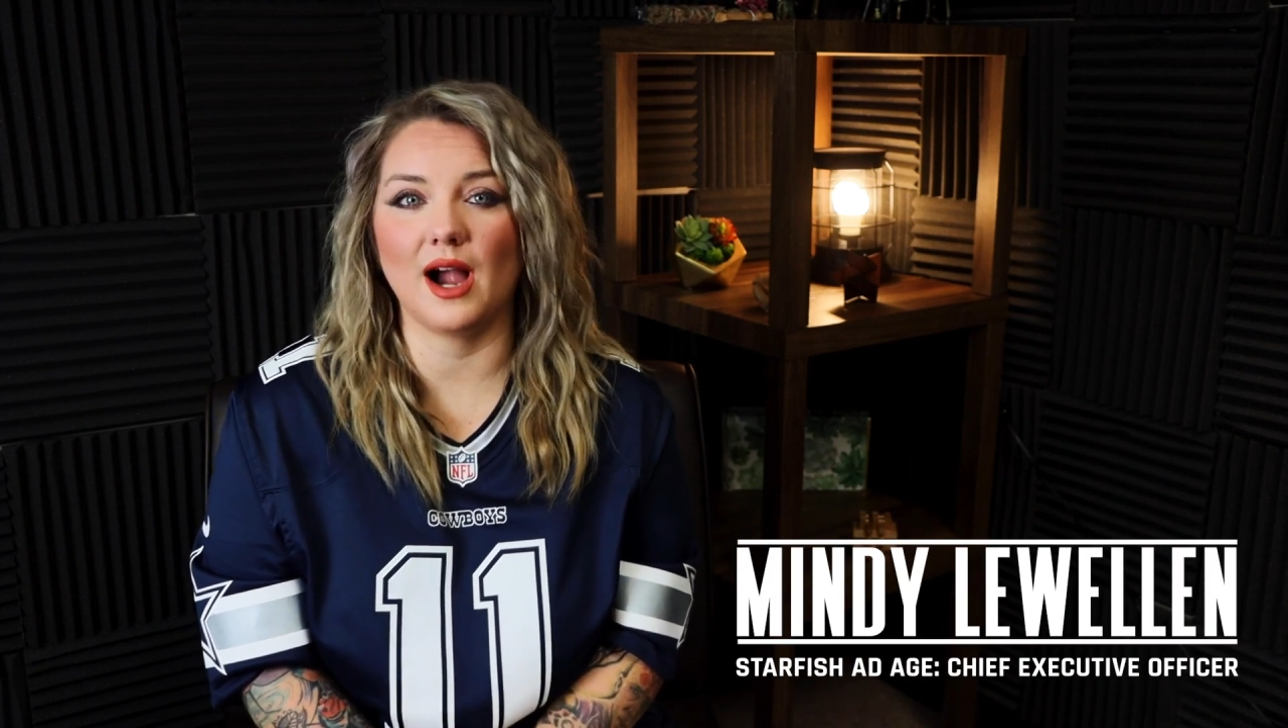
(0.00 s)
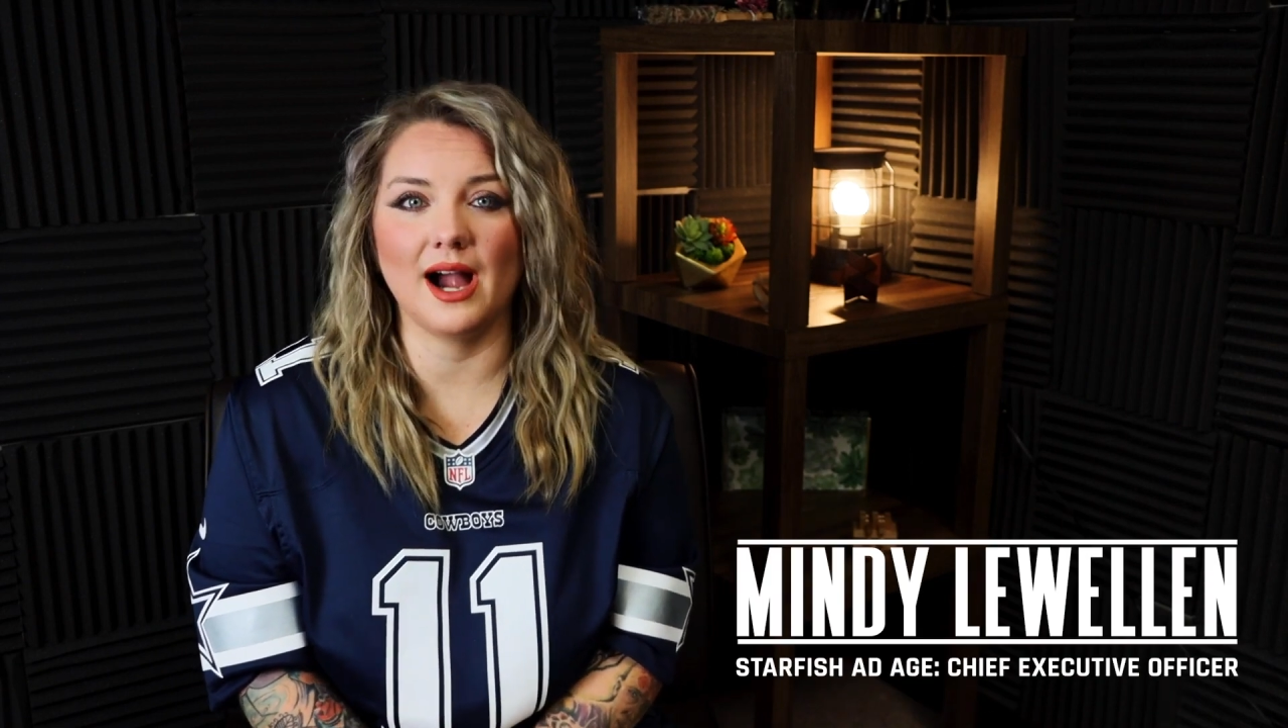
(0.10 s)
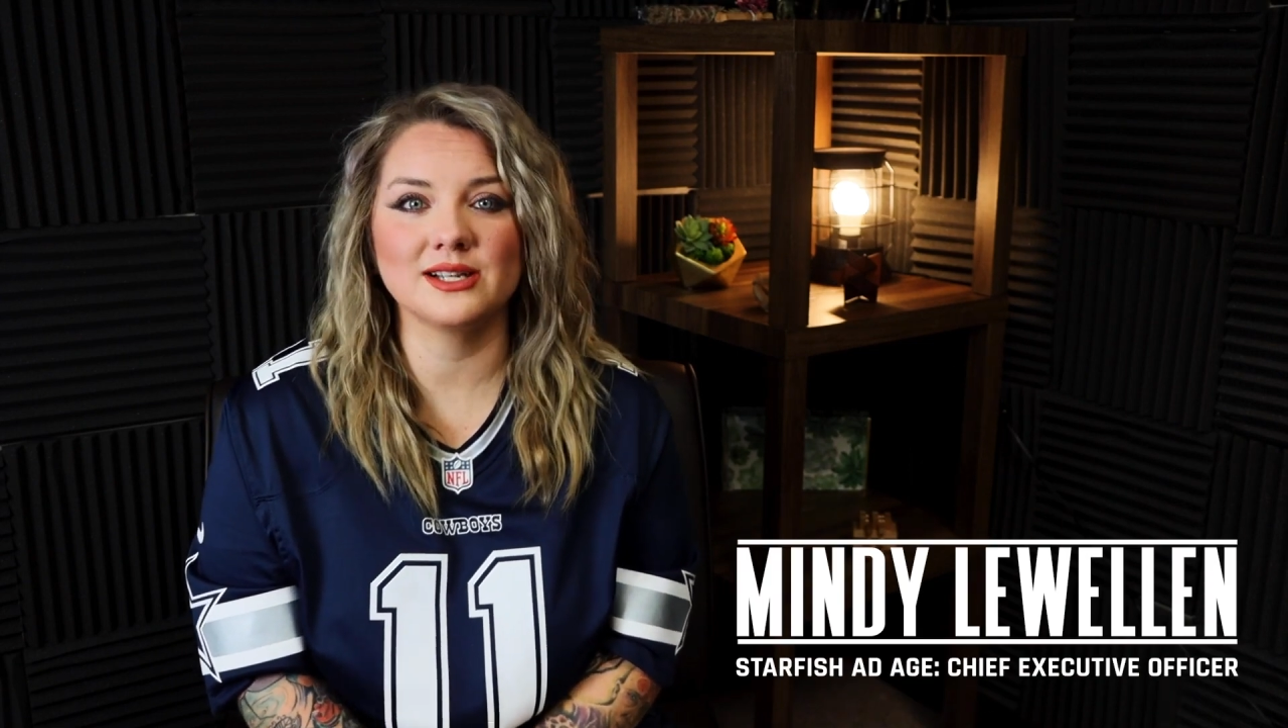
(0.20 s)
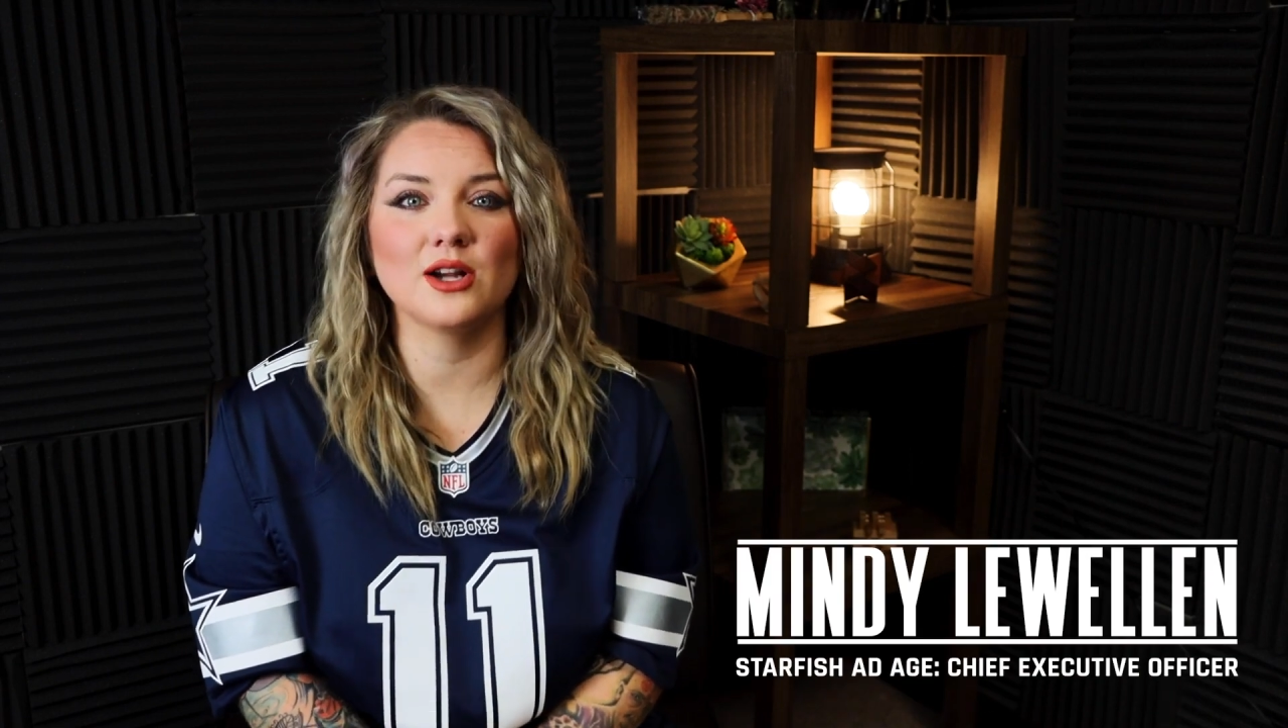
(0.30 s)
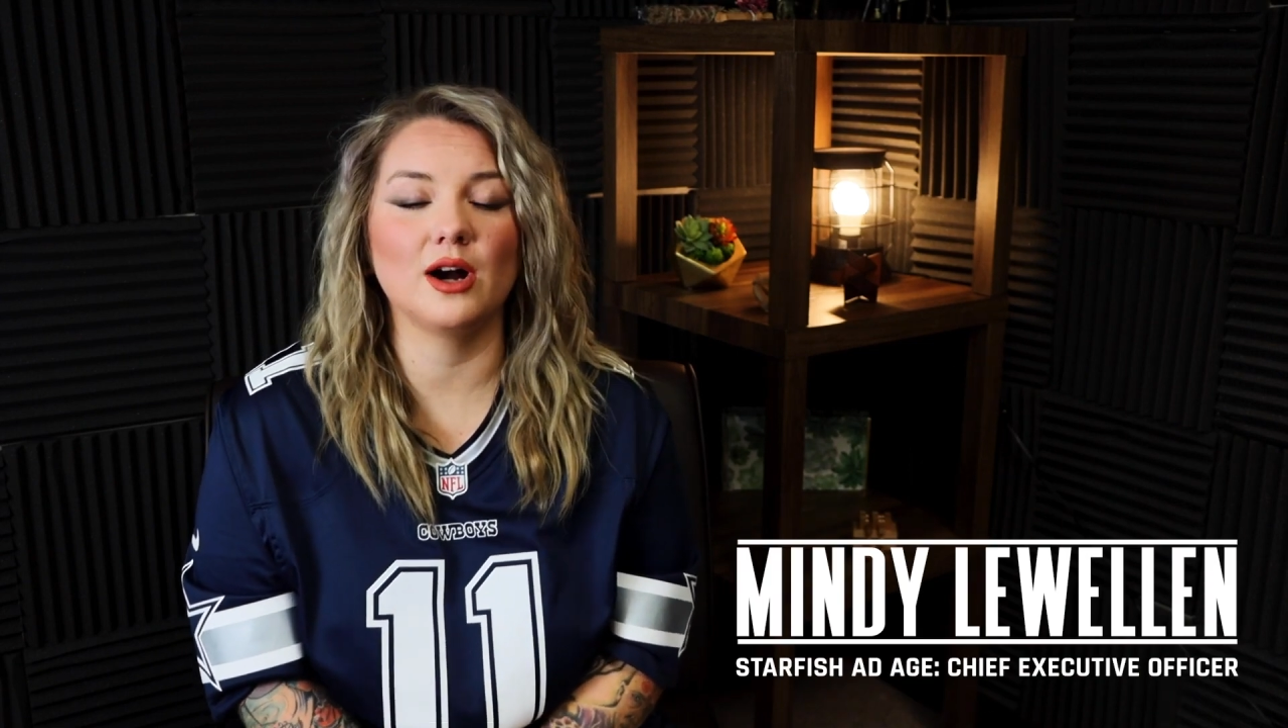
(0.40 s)

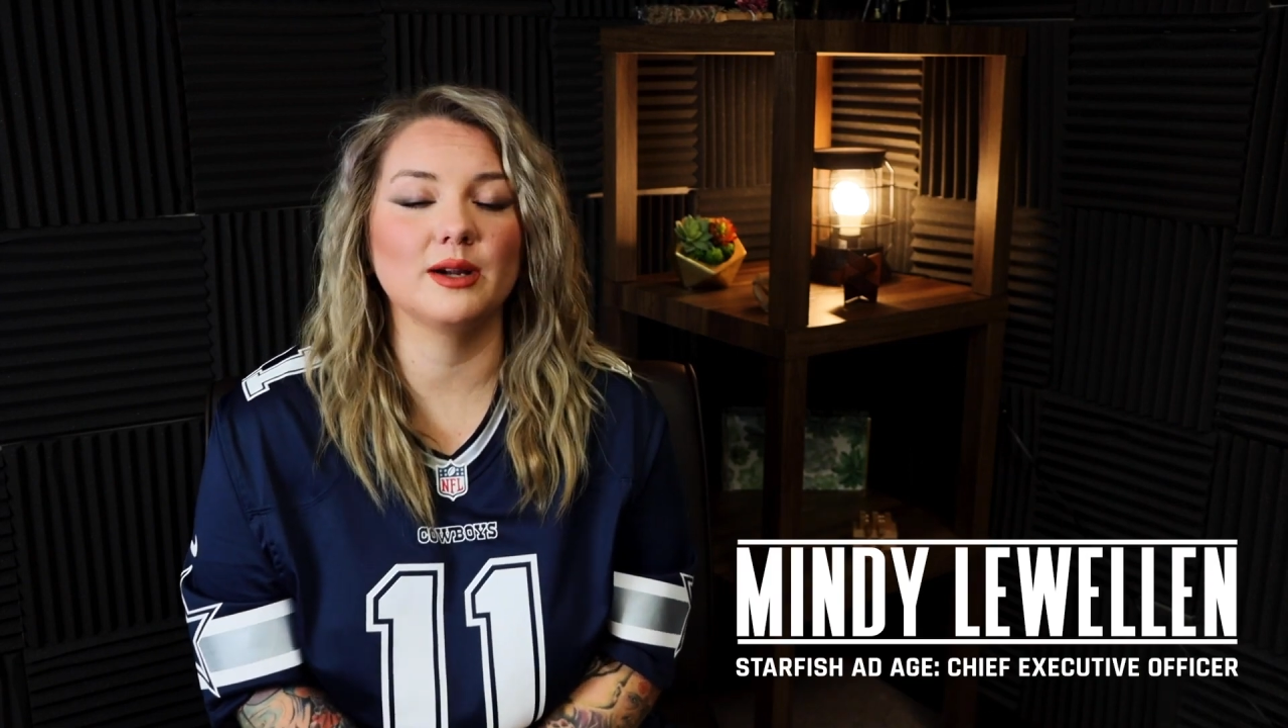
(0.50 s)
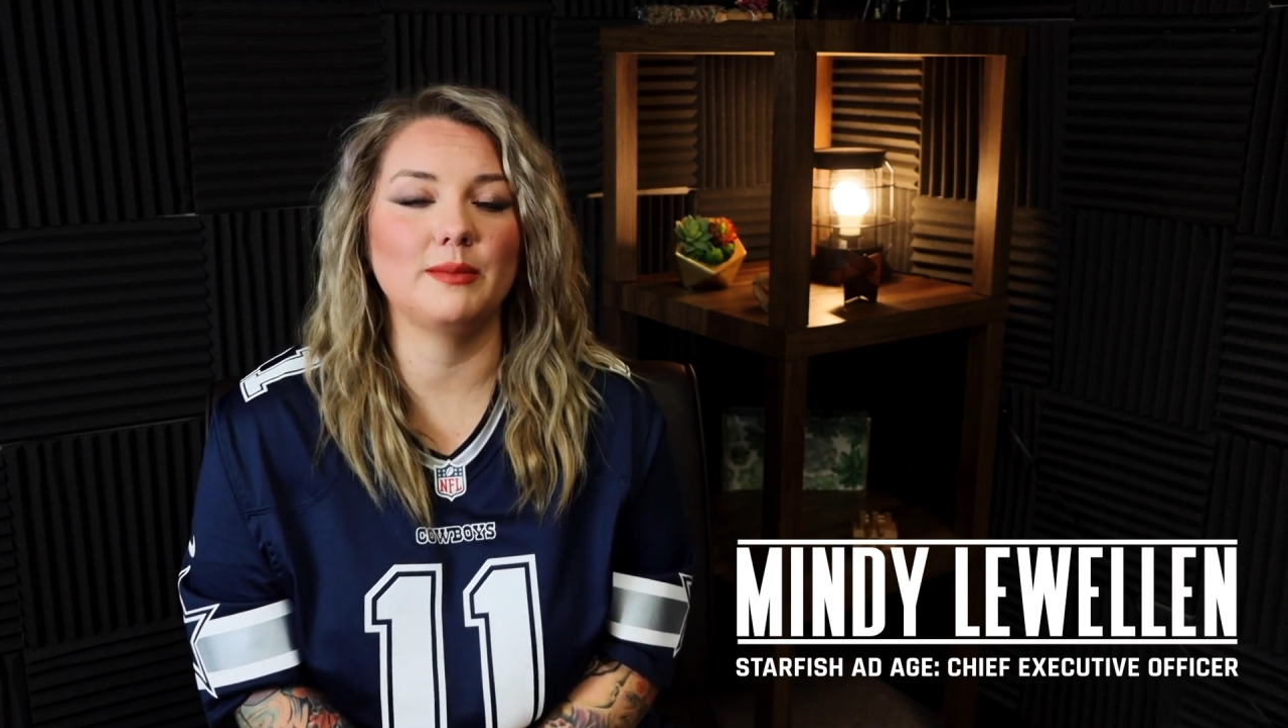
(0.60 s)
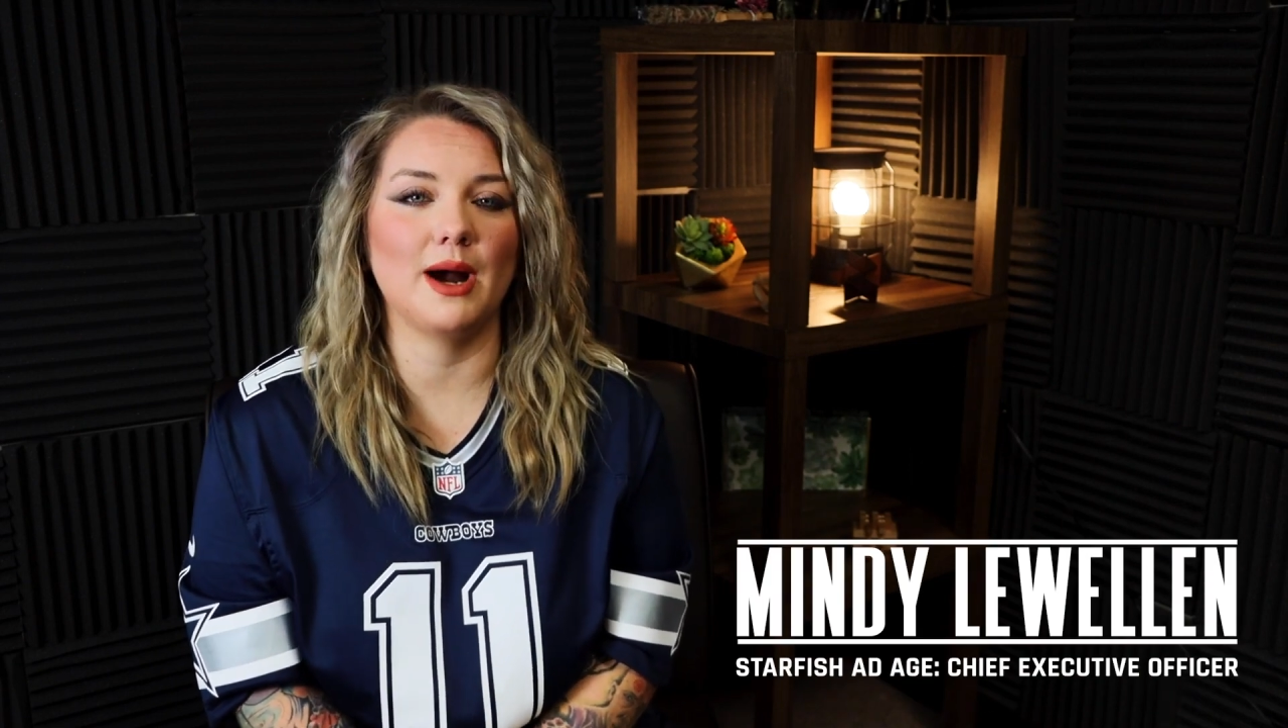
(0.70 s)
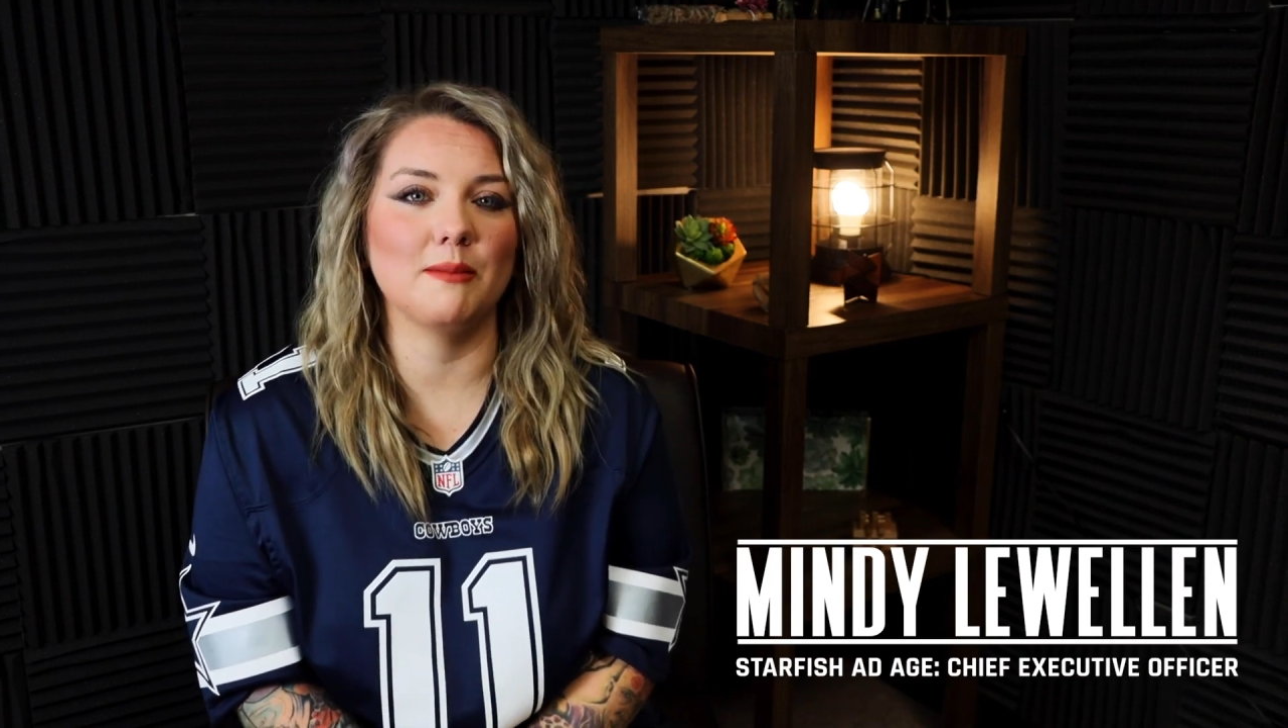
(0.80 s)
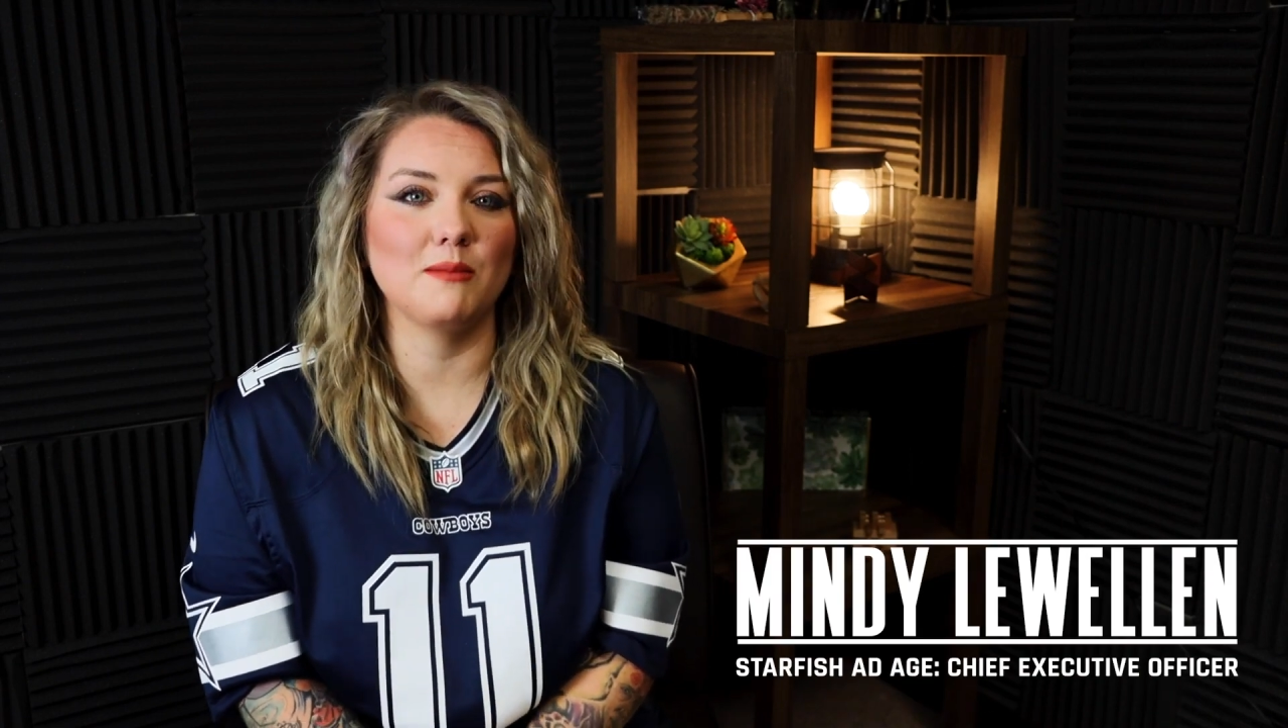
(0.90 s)
I talk about